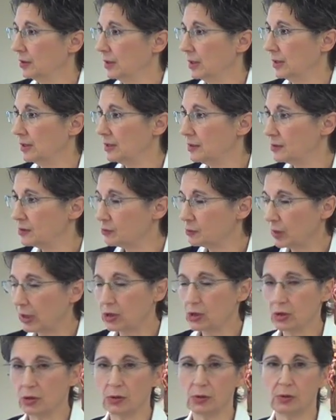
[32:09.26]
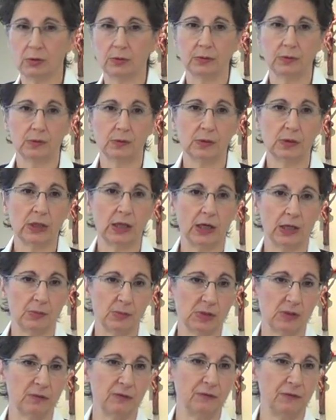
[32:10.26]
in these special
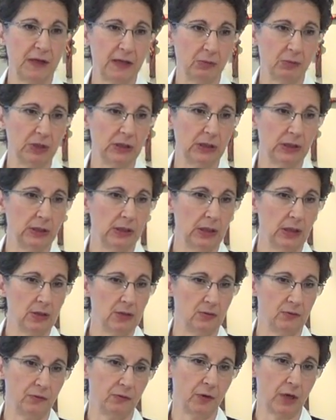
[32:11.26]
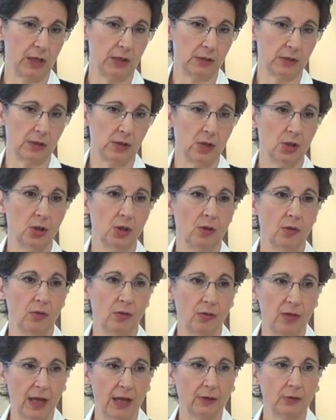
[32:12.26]
times of family and friends,
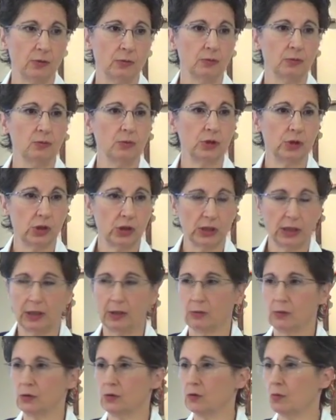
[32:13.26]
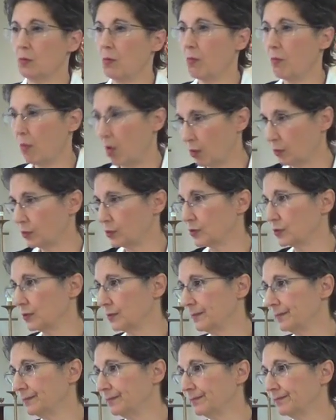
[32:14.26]
that which counts most.
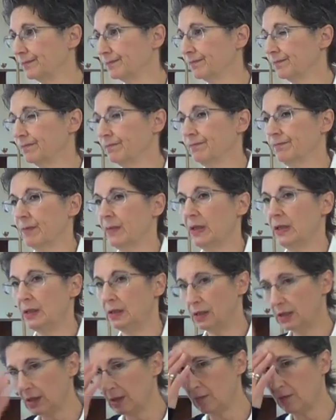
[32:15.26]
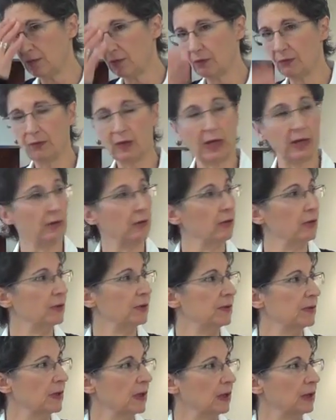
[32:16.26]
In the name of the Father, the
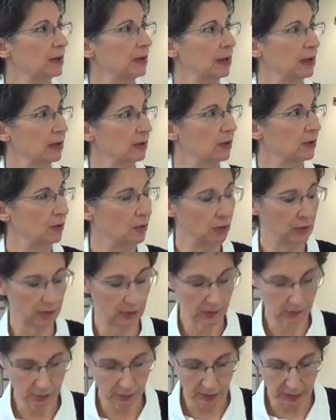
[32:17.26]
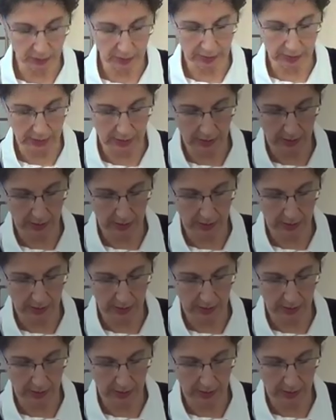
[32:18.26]
Son, and the Holy Spirit.